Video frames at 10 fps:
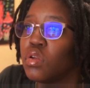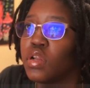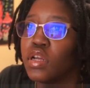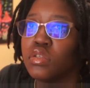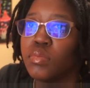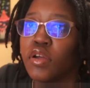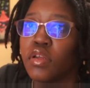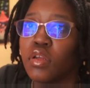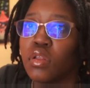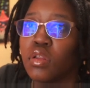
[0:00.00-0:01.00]
that's about
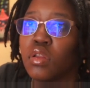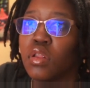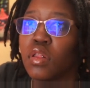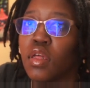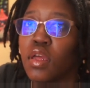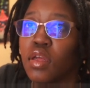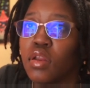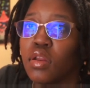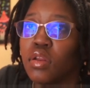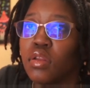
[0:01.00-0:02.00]
it.
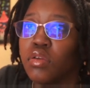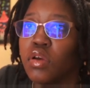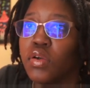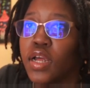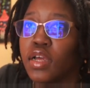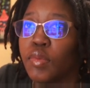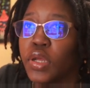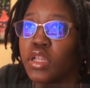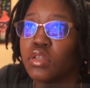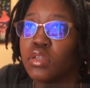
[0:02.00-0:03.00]
Then you go to
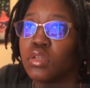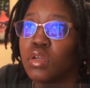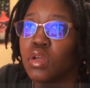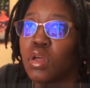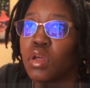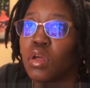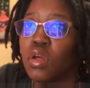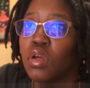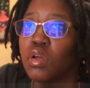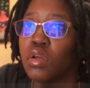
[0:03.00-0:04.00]
elements,
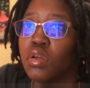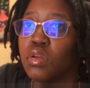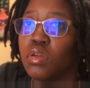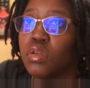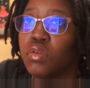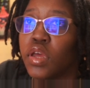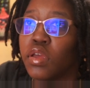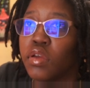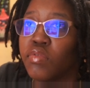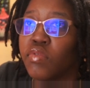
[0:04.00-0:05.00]
you
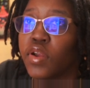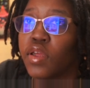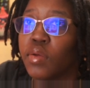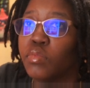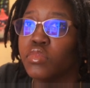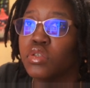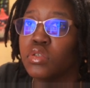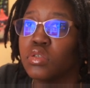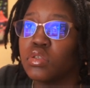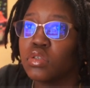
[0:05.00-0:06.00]
get your
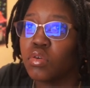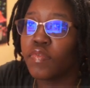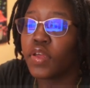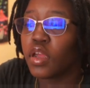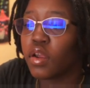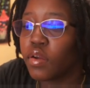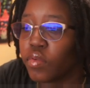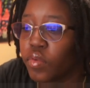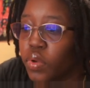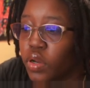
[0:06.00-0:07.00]
frames. So for here,
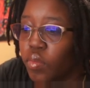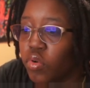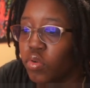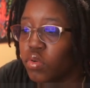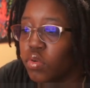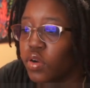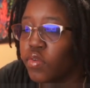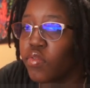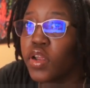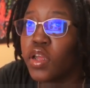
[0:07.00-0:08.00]
you would put in
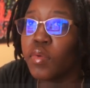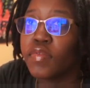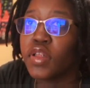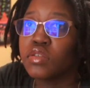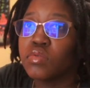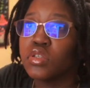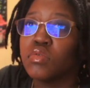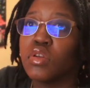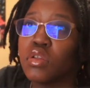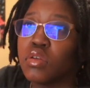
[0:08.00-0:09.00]
Polaroid frame if that's what you
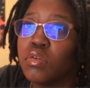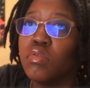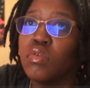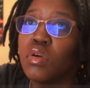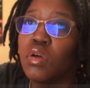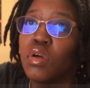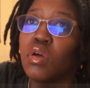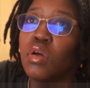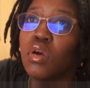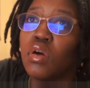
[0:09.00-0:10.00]
want to do.
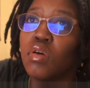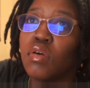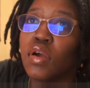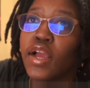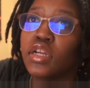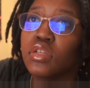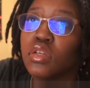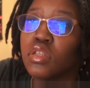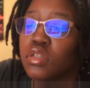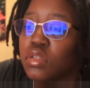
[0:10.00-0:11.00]
Or
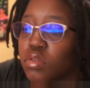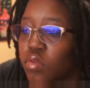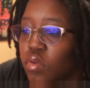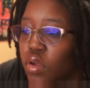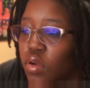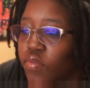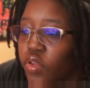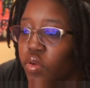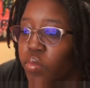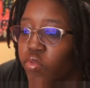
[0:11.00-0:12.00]
actually, let's do a
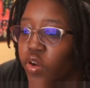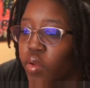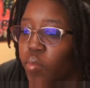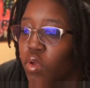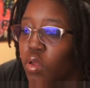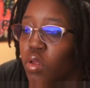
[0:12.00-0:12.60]
film frame.